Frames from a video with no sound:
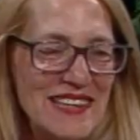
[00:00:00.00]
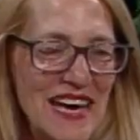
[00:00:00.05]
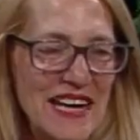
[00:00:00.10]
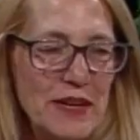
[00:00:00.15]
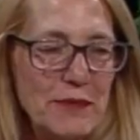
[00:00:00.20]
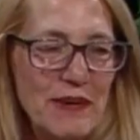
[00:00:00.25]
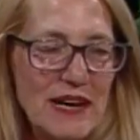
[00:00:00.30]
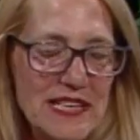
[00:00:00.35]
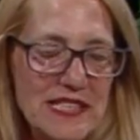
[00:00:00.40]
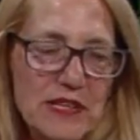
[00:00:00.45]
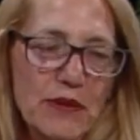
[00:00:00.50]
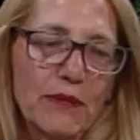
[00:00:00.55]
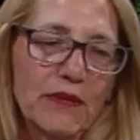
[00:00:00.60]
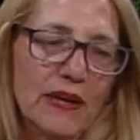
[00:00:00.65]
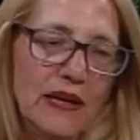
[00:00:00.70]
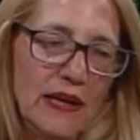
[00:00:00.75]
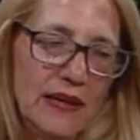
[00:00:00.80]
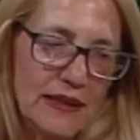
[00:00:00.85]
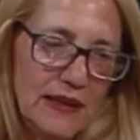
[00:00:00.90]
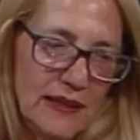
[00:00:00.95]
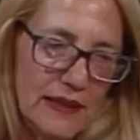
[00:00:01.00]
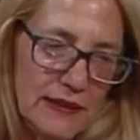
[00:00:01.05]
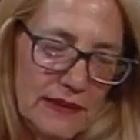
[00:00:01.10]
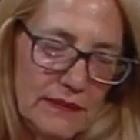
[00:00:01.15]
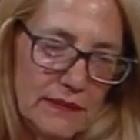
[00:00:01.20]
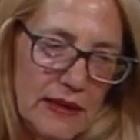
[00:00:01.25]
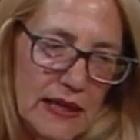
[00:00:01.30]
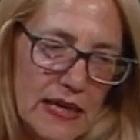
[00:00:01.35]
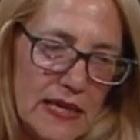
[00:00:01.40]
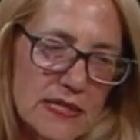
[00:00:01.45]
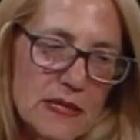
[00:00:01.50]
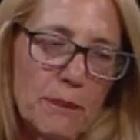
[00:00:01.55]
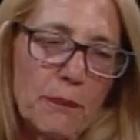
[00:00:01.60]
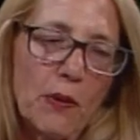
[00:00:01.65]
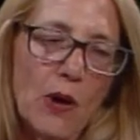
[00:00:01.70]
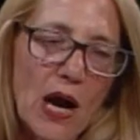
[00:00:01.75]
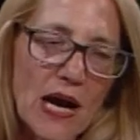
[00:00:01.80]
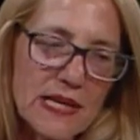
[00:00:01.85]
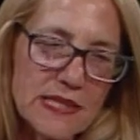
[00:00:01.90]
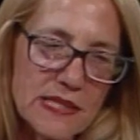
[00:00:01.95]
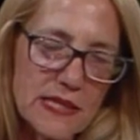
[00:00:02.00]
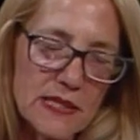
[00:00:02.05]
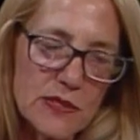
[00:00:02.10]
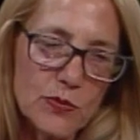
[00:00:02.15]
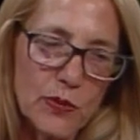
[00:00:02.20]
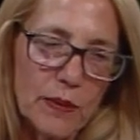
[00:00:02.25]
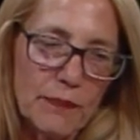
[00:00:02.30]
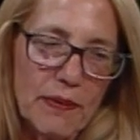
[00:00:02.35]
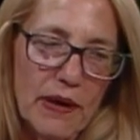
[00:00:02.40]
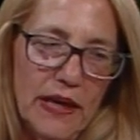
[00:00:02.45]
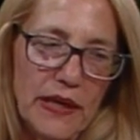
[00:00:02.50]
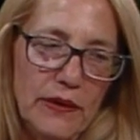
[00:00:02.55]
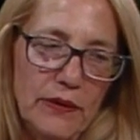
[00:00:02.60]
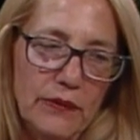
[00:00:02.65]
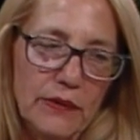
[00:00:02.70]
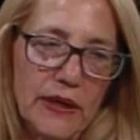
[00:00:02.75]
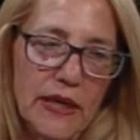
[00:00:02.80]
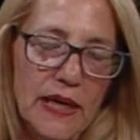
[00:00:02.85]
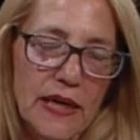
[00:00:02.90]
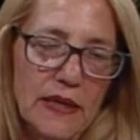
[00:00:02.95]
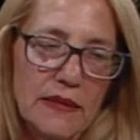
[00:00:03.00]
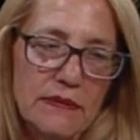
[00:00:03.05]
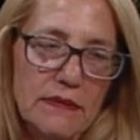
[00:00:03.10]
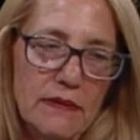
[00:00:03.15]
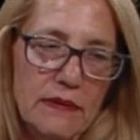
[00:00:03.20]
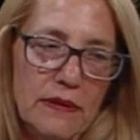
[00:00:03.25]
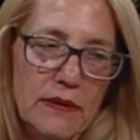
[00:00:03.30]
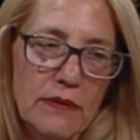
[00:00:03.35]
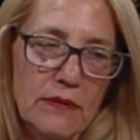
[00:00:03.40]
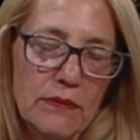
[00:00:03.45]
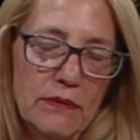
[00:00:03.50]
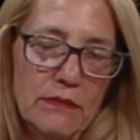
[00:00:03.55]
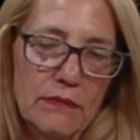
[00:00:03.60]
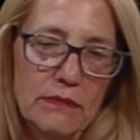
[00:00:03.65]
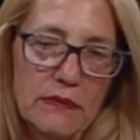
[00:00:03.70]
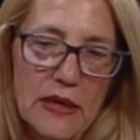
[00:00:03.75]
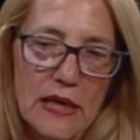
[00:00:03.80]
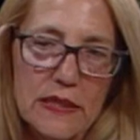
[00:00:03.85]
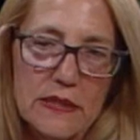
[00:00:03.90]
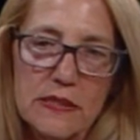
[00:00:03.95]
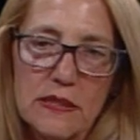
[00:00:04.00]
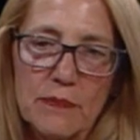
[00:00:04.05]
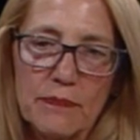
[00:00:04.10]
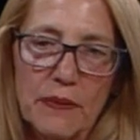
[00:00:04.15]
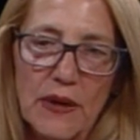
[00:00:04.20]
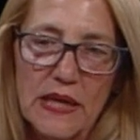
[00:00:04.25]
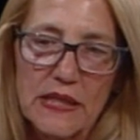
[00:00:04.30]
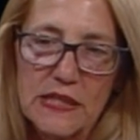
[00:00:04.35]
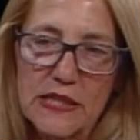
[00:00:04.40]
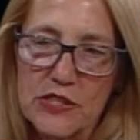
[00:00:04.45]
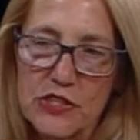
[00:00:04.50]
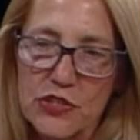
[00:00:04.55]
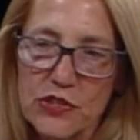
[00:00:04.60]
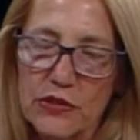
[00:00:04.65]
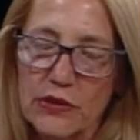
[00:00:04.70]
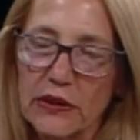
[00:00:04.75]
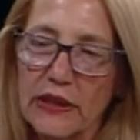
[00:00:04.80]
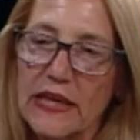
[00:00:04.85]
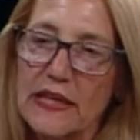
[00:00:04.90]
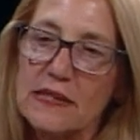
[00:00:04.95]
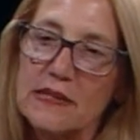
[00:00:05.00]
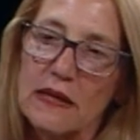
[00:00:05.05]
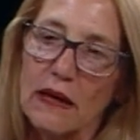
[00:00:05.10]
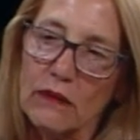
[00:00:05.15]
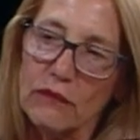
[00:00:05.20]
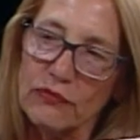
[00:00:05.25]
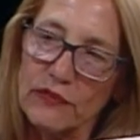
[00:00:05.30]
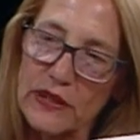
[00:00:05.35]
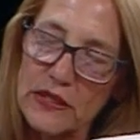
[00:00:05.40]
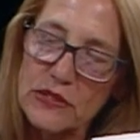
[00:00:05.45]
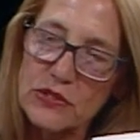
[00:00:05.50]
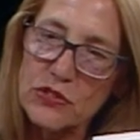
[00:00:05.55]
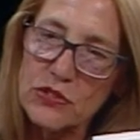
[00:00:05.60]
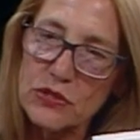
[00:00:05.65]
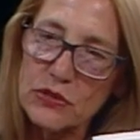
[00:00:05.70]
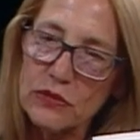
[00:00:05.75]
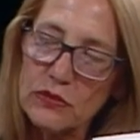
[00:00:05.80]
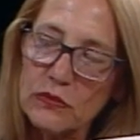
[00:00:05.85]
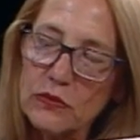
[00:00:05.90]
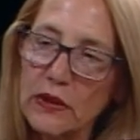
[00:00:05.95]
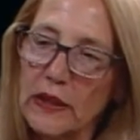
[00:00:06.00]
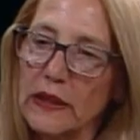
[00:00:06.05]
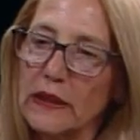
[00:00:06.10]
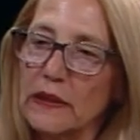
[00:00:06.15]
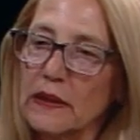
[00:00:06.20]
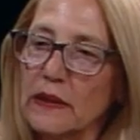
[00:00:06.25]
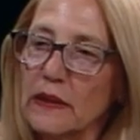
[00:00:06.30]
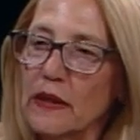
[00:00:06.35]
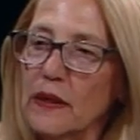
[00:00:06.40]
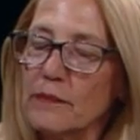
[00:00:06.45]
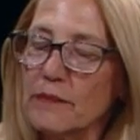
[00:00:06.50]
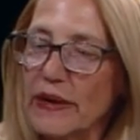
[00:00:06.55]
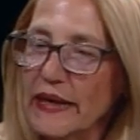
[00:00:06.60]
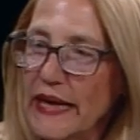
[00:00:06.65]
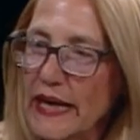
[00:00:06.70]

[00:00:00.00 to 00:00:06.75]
Anyway, so it's a process whereby you as the practitioner can delve into, by